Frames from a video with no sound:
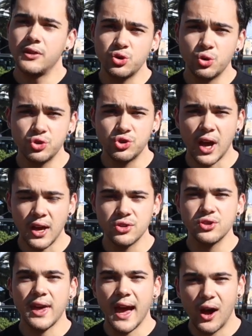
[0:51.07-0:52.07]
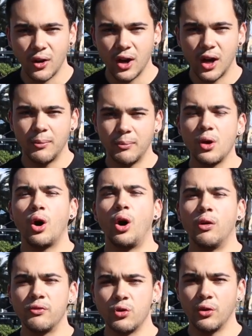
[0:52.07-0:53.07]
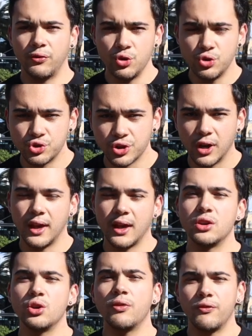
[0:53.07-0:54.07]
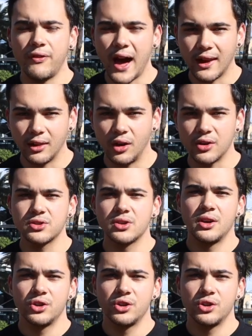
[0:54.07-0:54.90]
This could change the outcome of your future in your fat loss